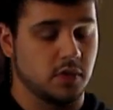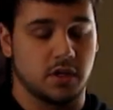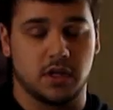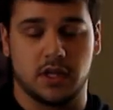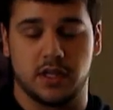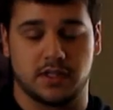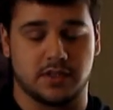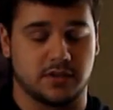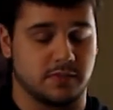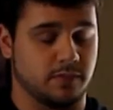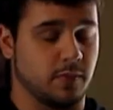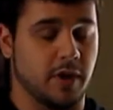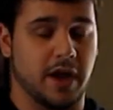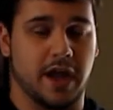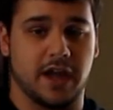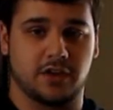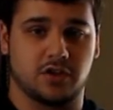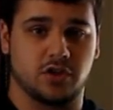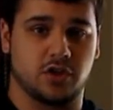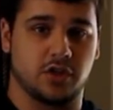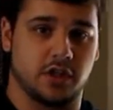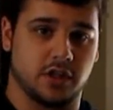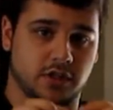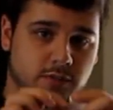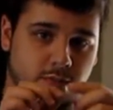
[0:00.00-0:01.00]
it's
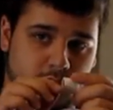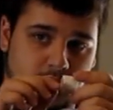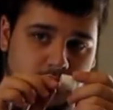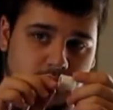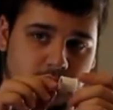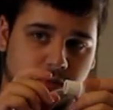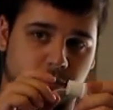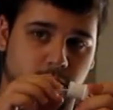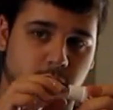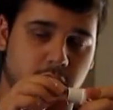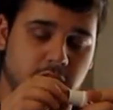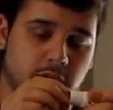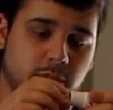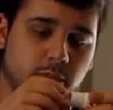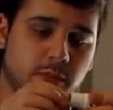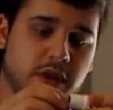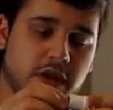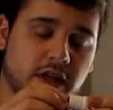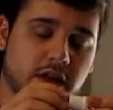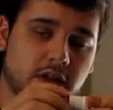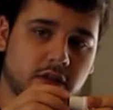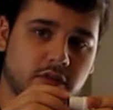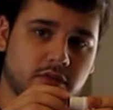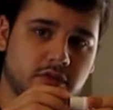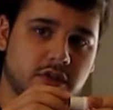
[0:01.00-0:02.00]
actually, this part might be
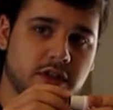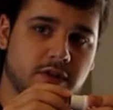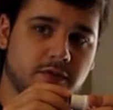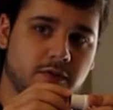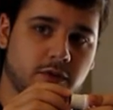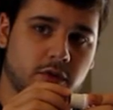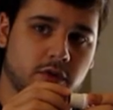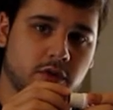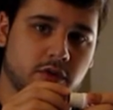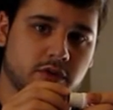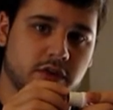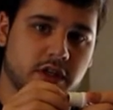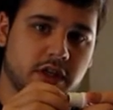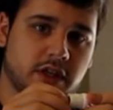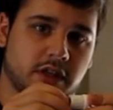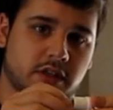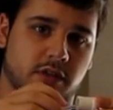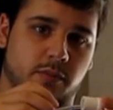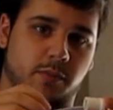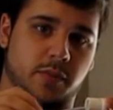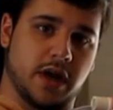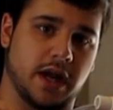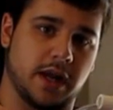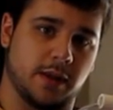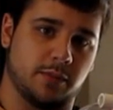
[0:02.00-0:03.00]
a little difficult to get
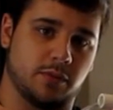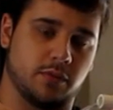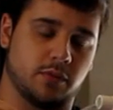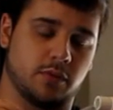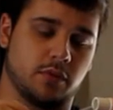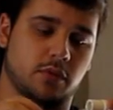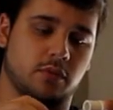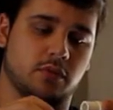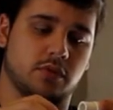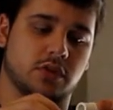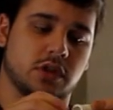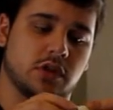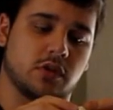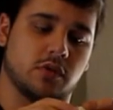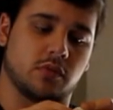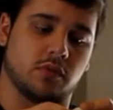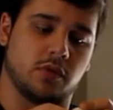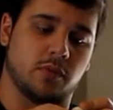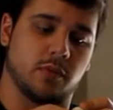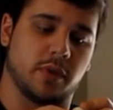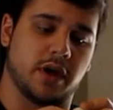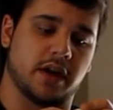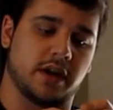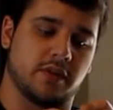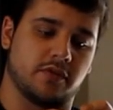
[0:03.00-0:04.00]
the pipe through, so
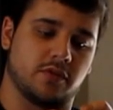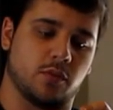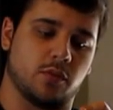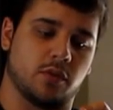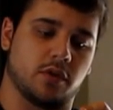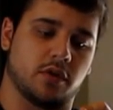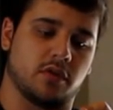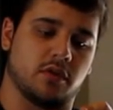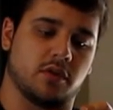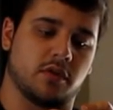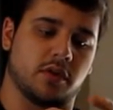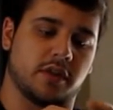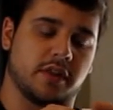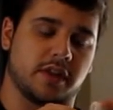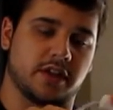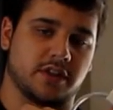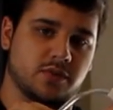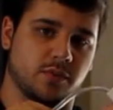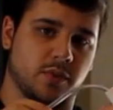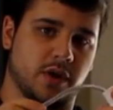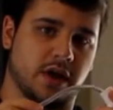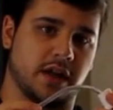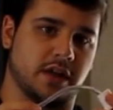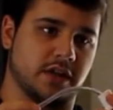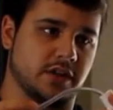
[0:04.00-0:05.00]
you might have to work on it. That's
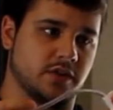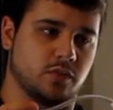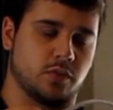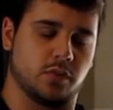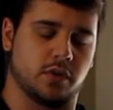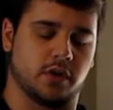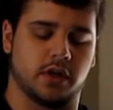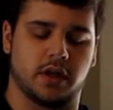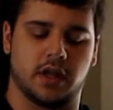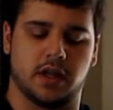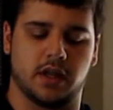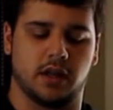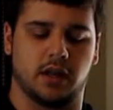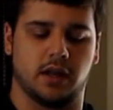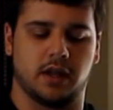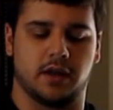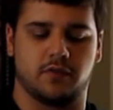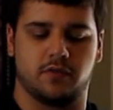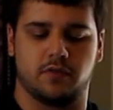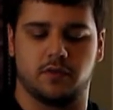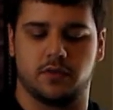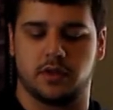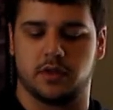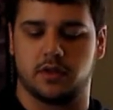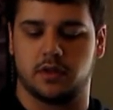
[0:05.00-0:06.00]
why I just went ahead and
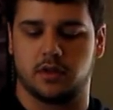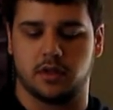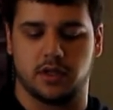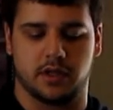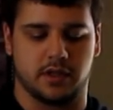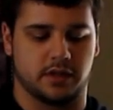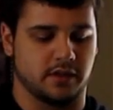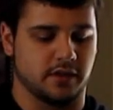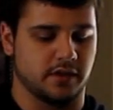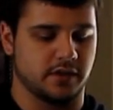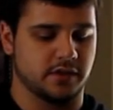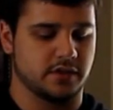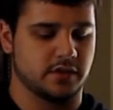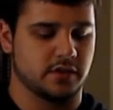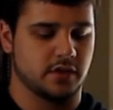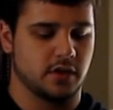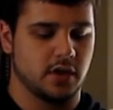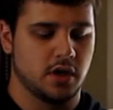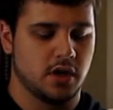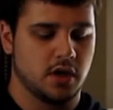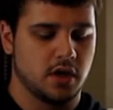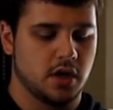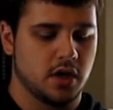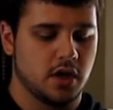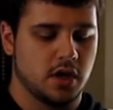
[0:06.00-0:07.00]
left it like this.
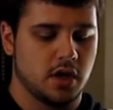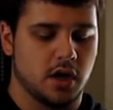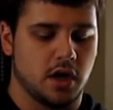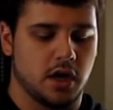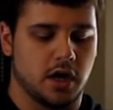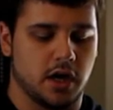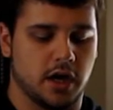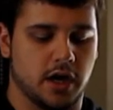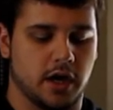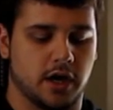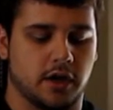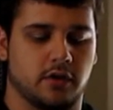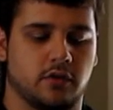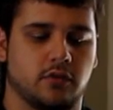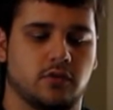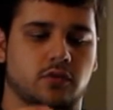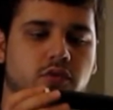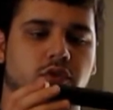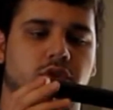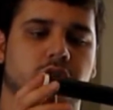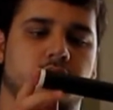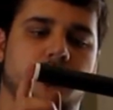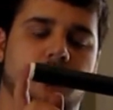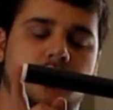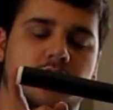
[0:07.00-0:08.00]

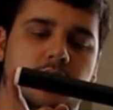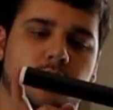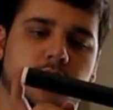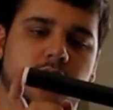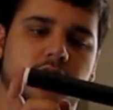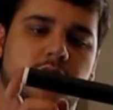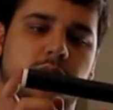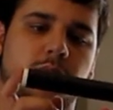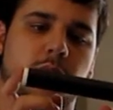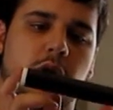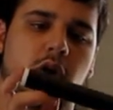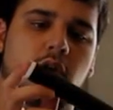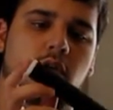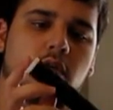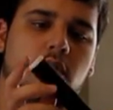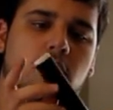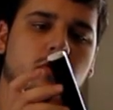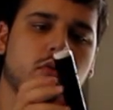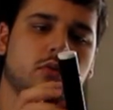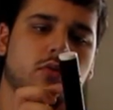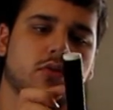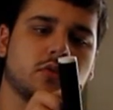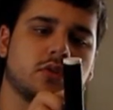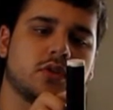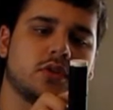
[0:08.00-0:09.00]
Drill some small
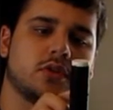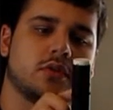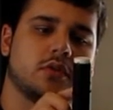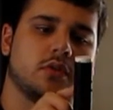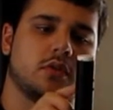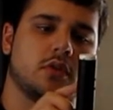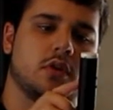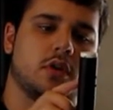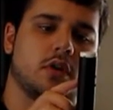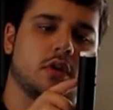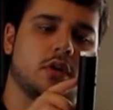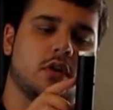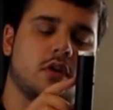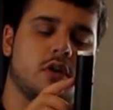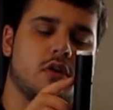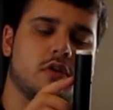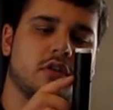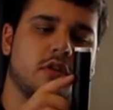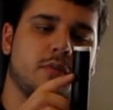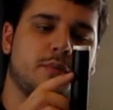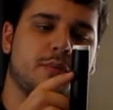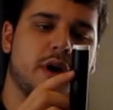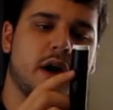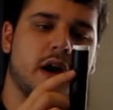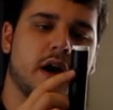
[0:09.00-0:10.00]
holes along
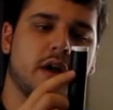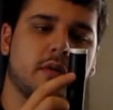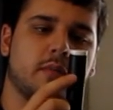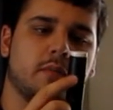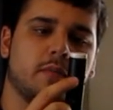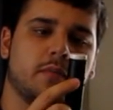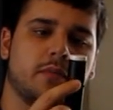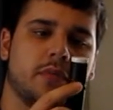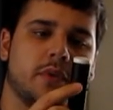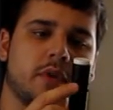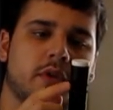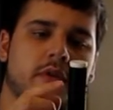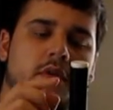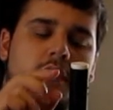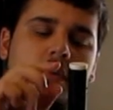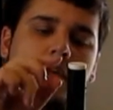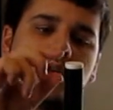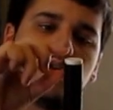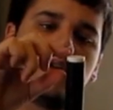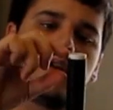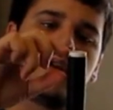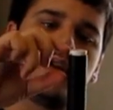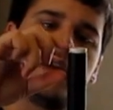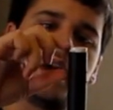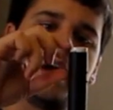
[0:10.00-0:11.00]
the bottom.
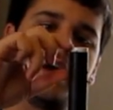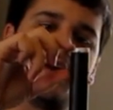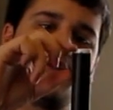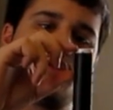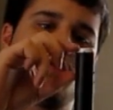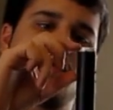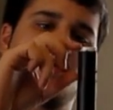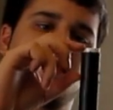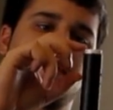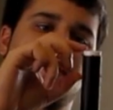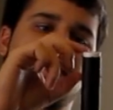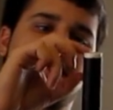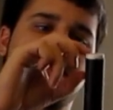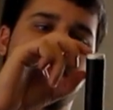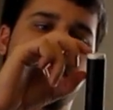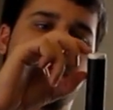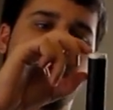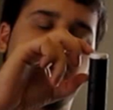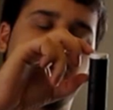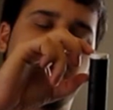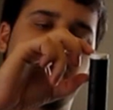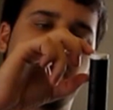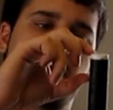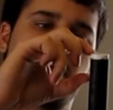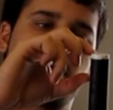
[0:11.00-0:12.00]
Now you want to
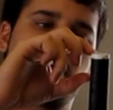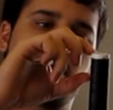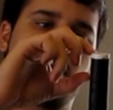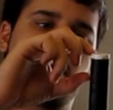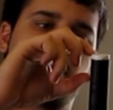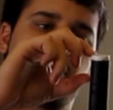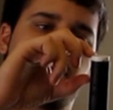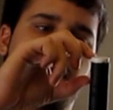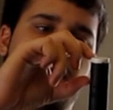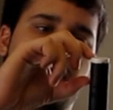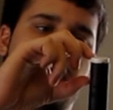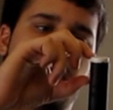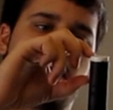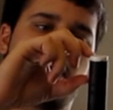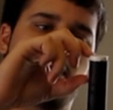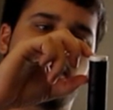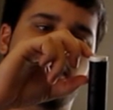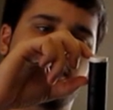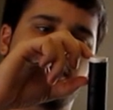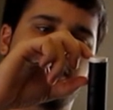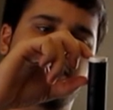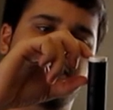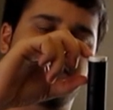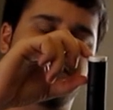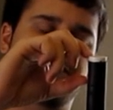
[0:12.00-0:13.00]
stay about